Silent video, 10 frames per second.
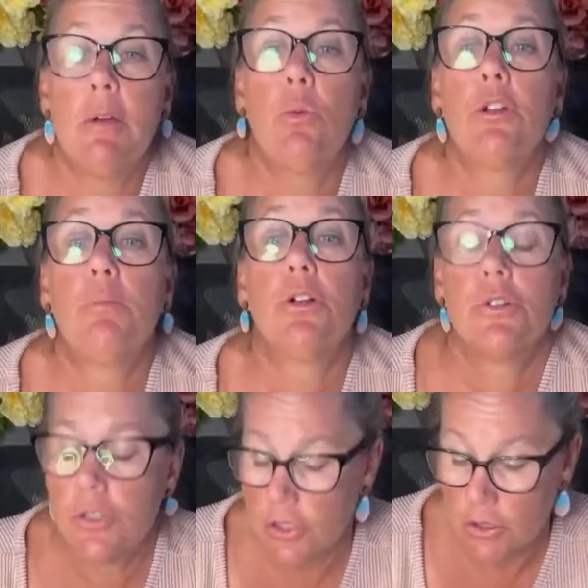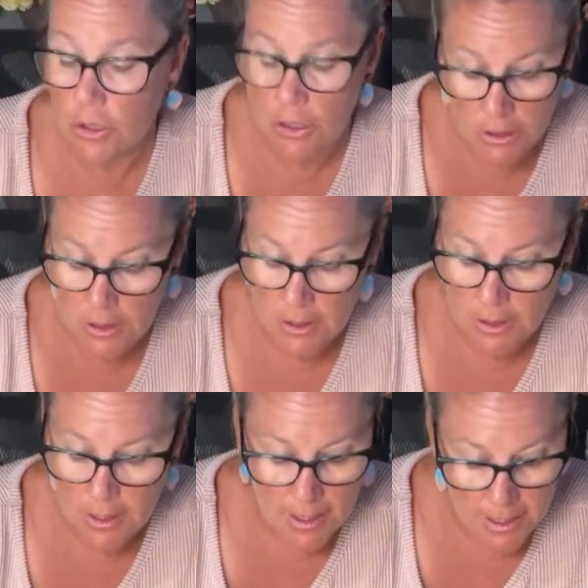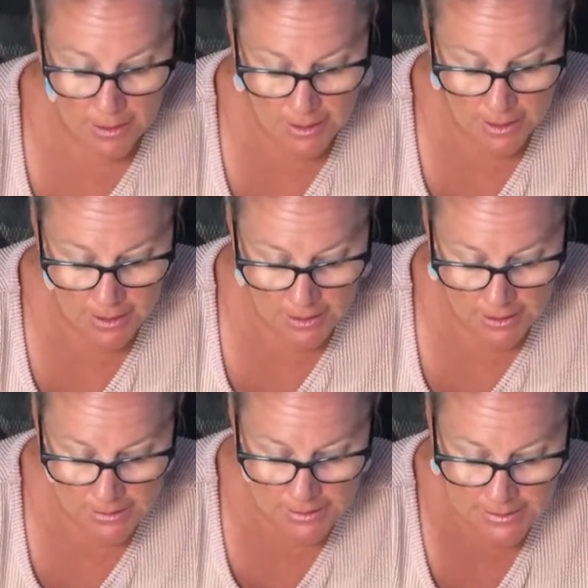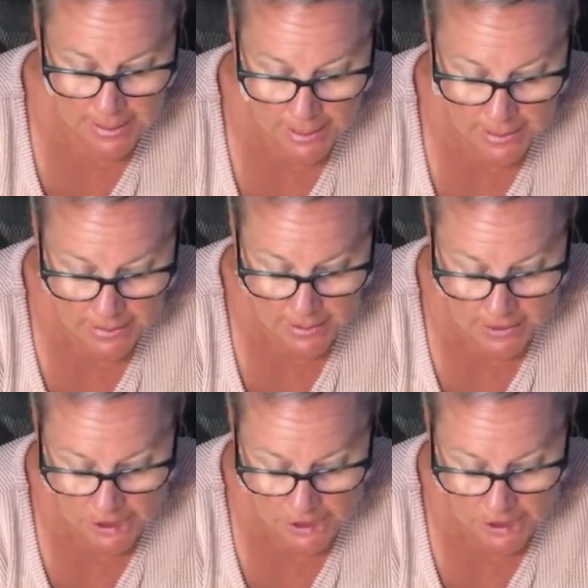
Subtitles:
wood burner tool and cut it to 10